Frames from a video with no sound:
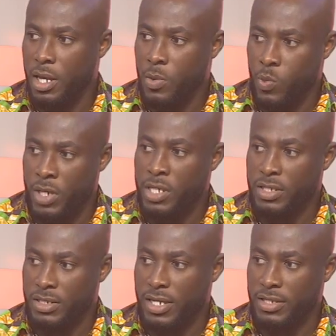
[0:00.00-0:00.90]
When
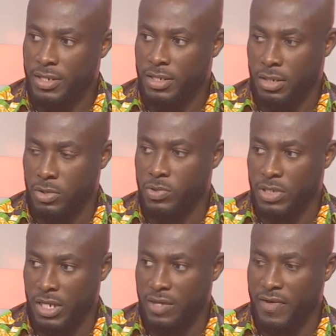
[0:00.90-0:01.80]
he says it, he will
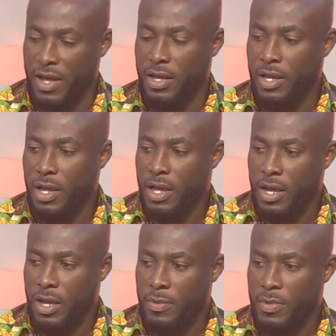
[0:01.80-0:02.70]
deliver.
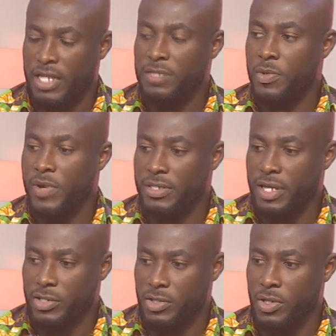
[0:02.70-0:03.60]
Let's be
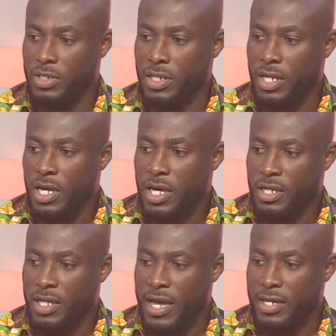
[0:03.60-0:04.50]
rest assured
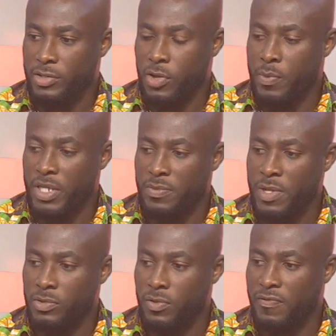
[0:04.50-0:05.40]
that his
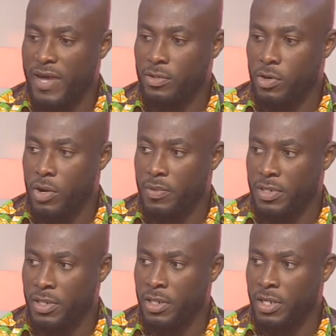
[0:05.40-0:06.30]
commitment to fight
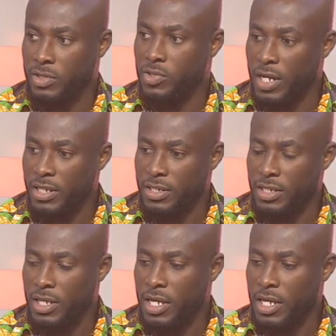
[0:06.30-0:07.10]
corruption is solid.